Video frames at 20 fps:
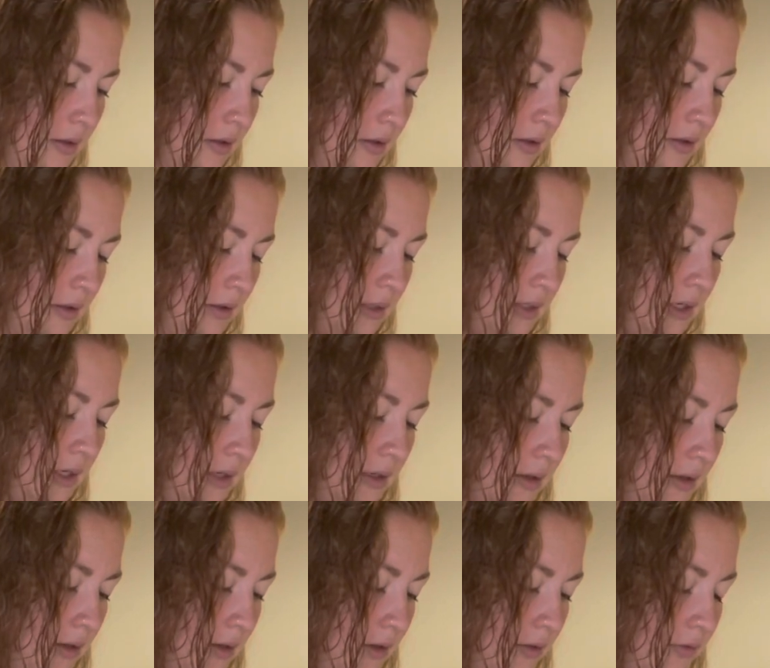the Ten
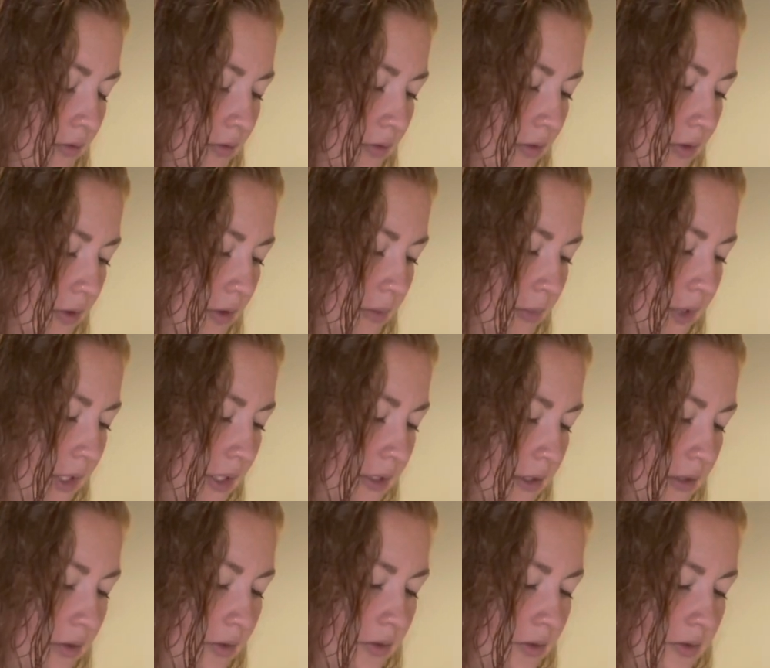of
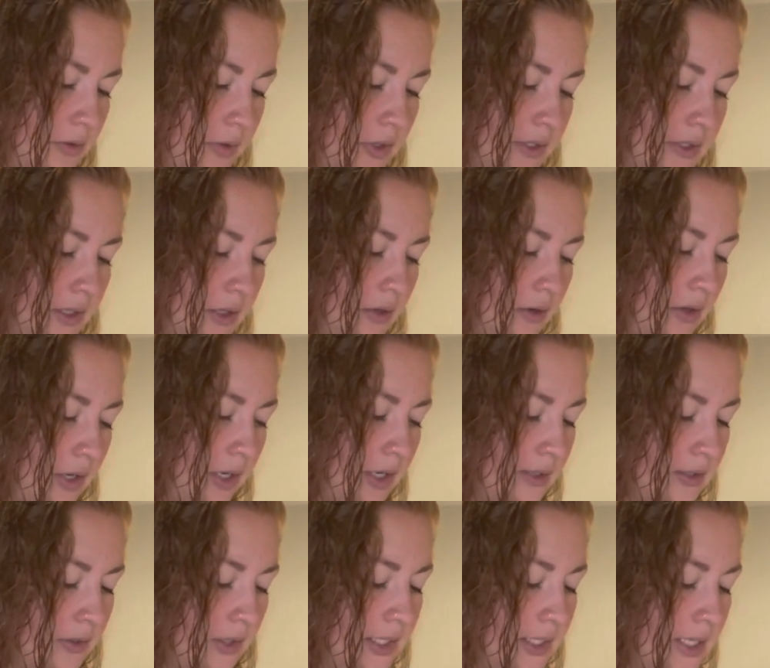Pentacles with the Sun. Okay,
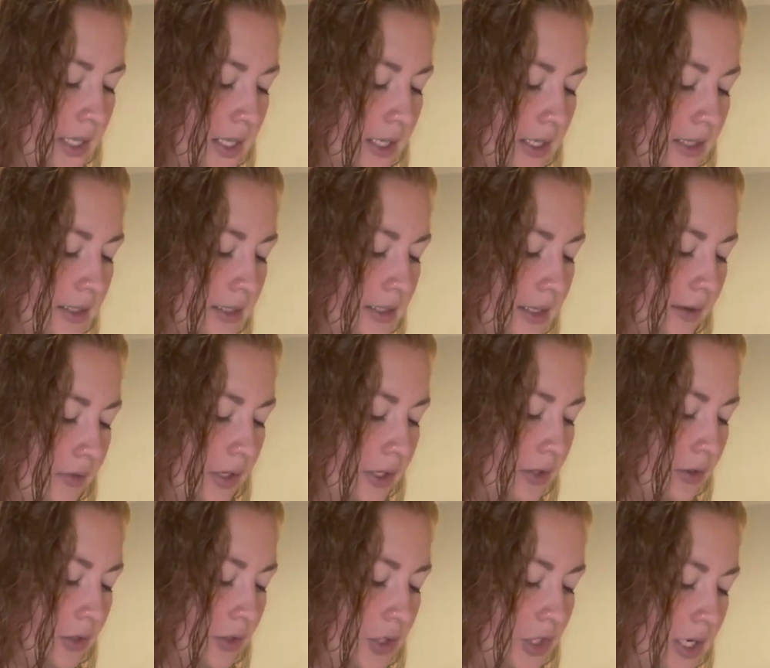so I see this devil
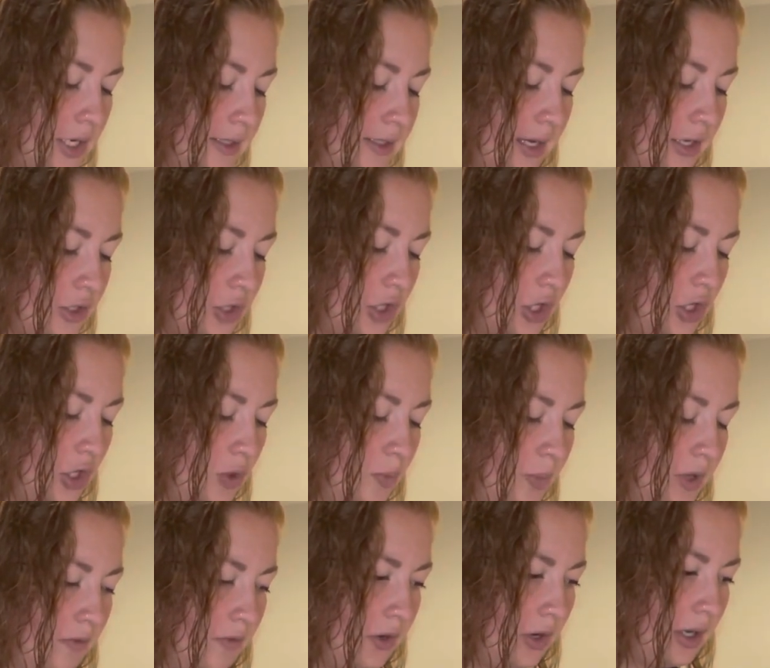energy is actually you
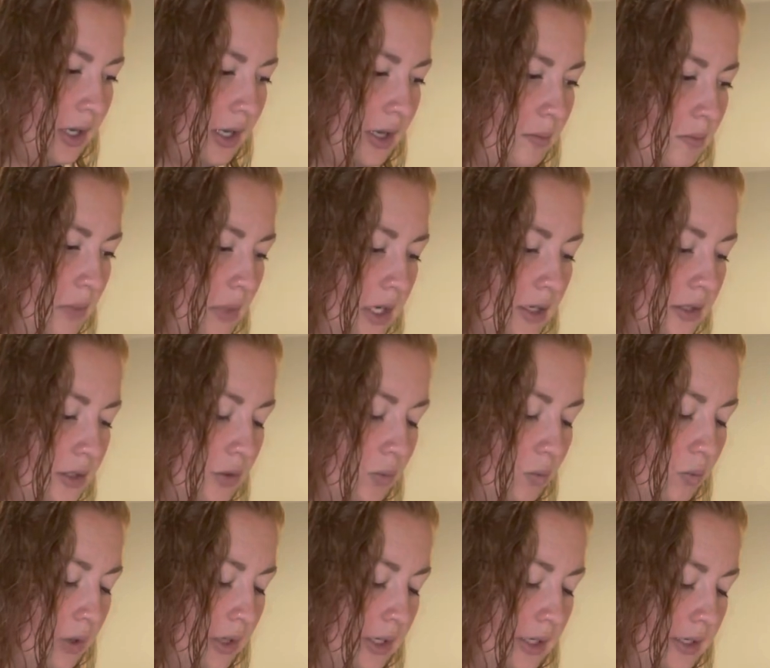being very committed to
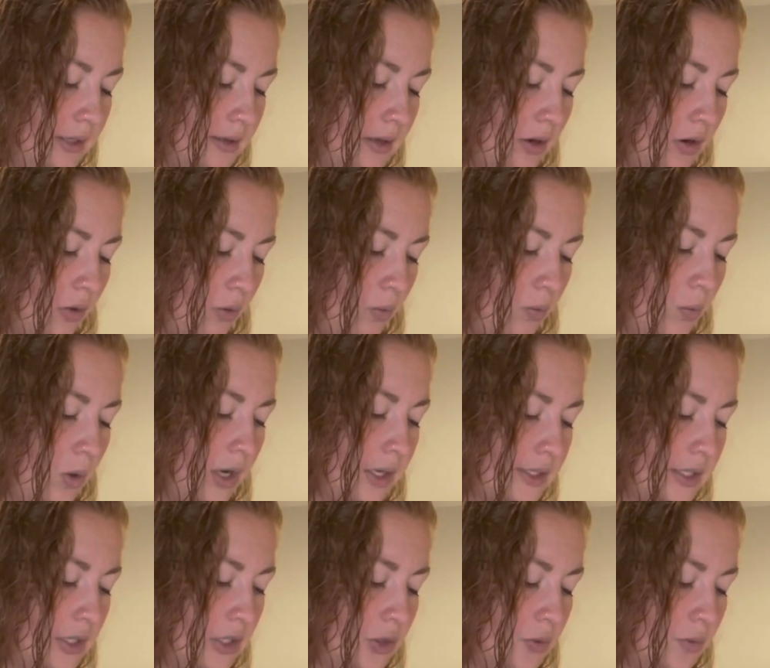what it is that you're
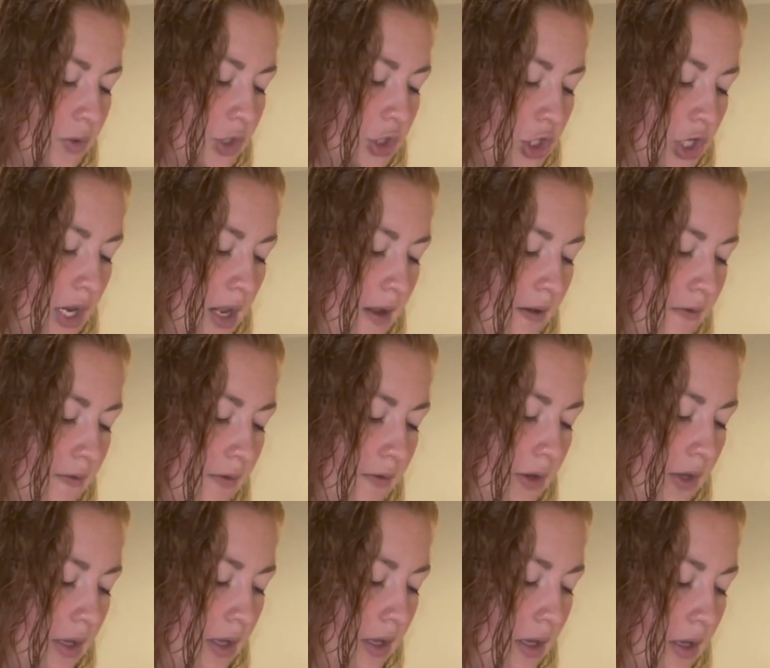wanting to achieve.
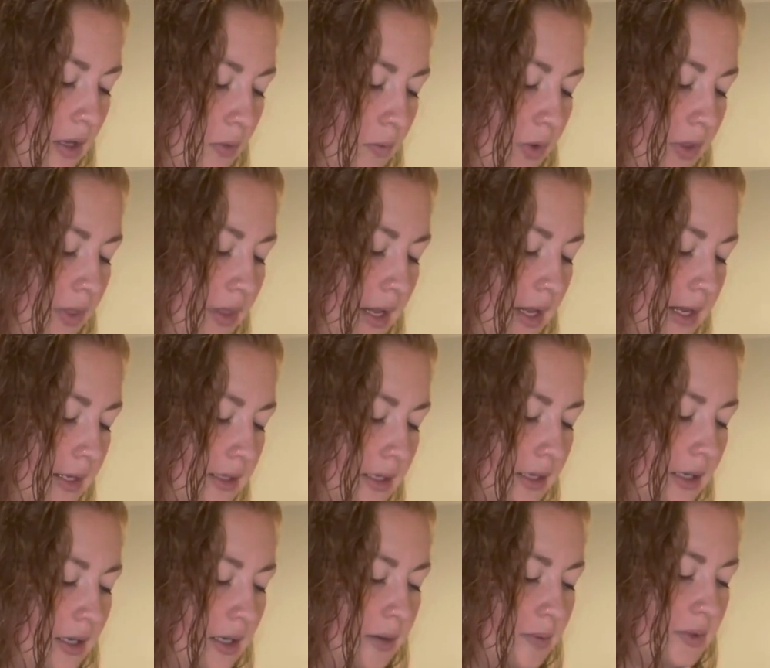With the Ace of
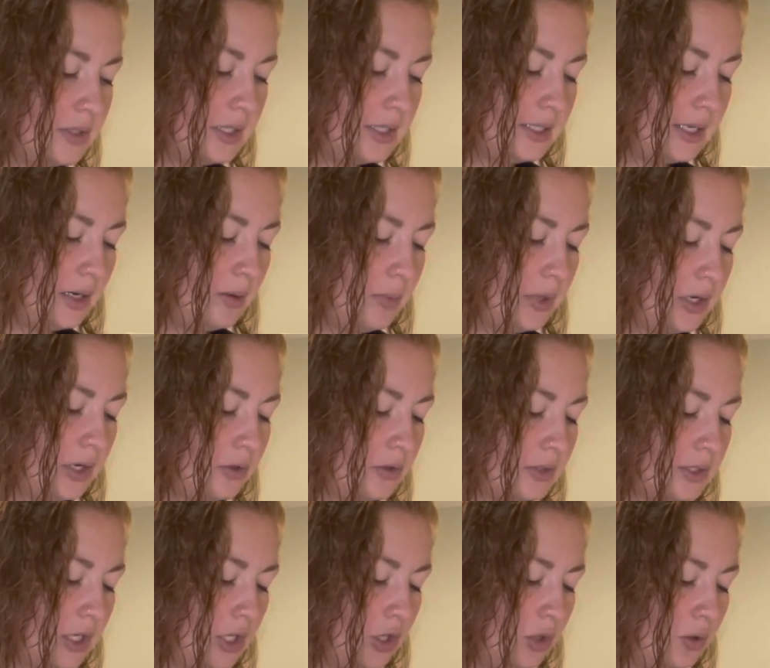Cups, the Ten of Pentacles,
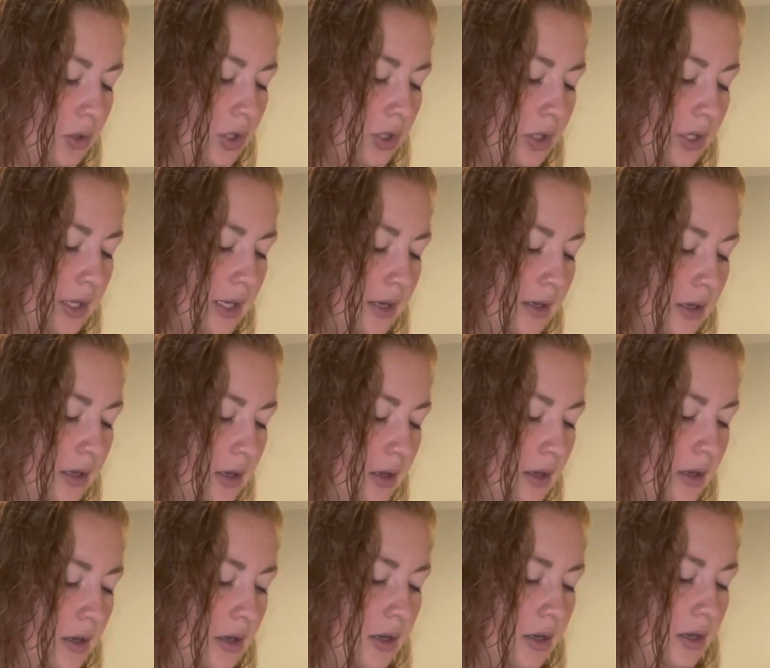like you're looking,
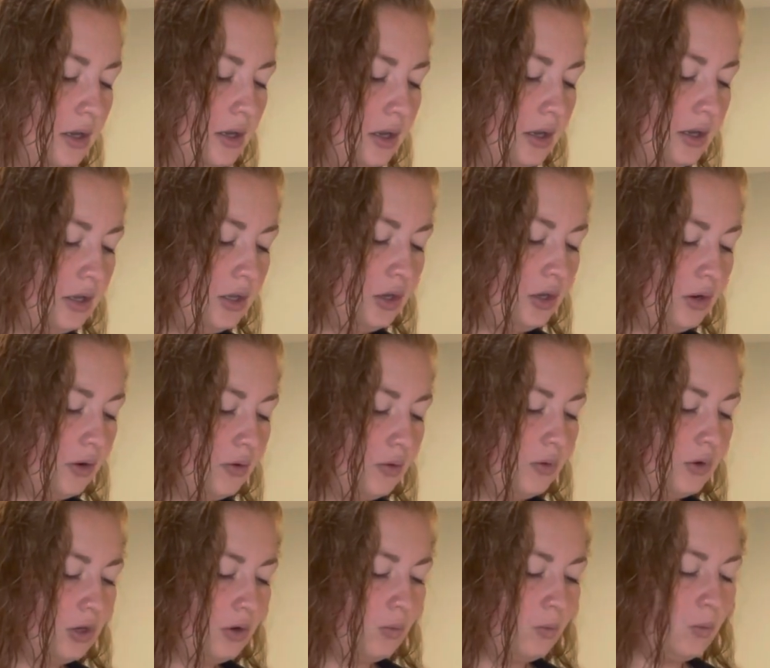you're
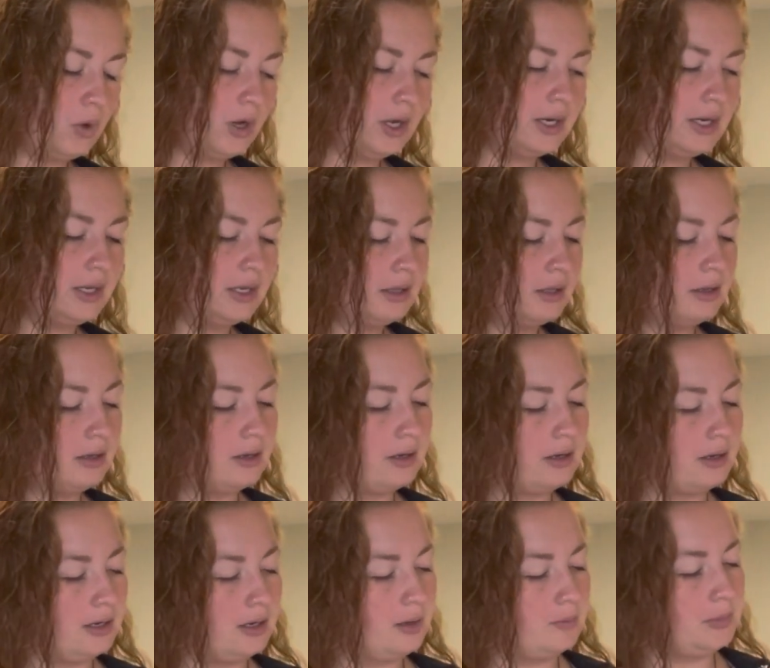you're wanting
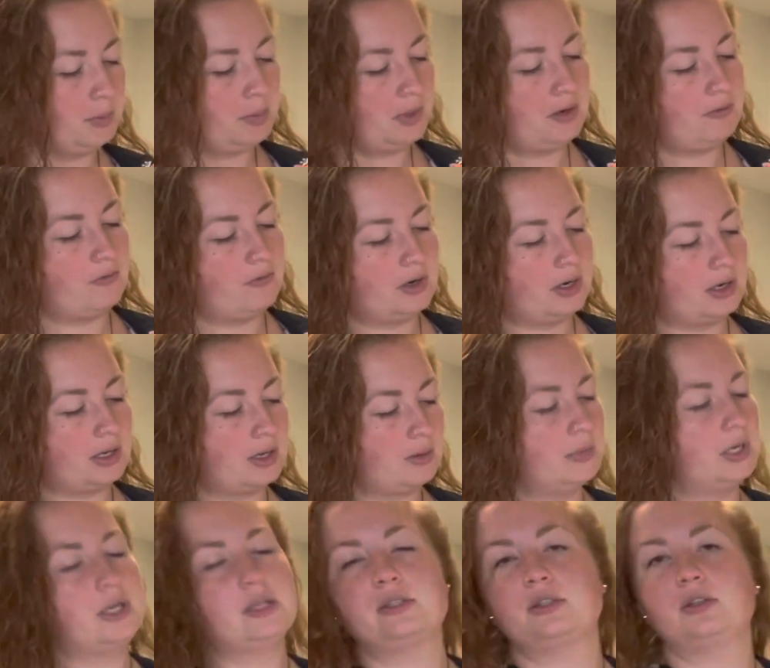um, and being very
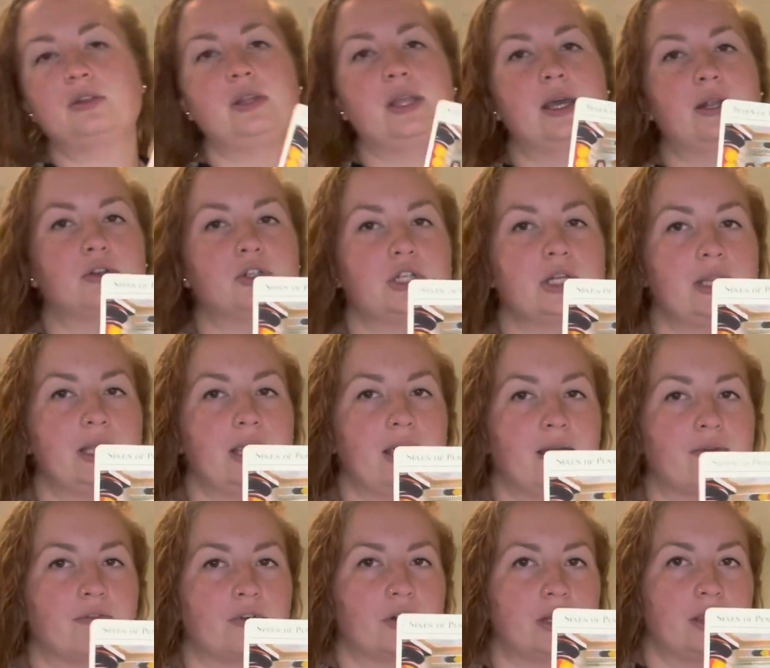committed to the energy and the
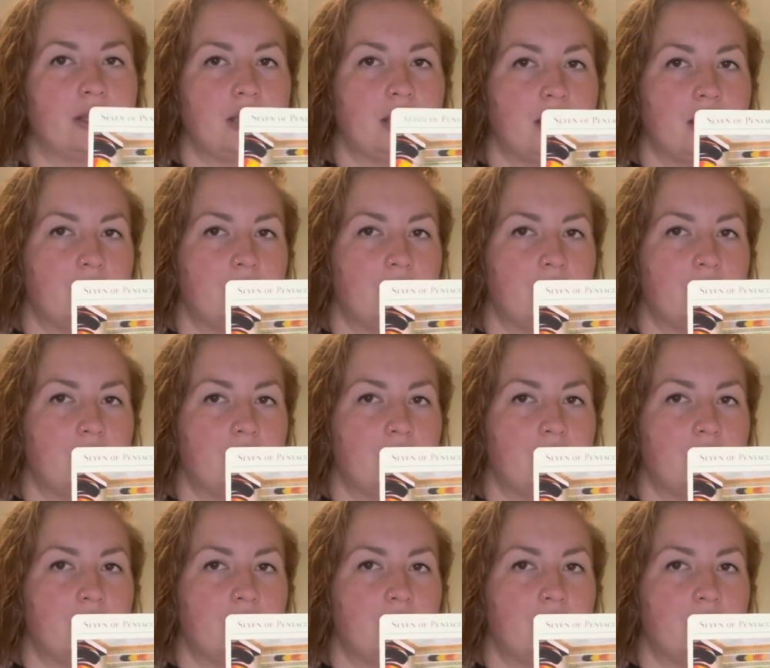effort and the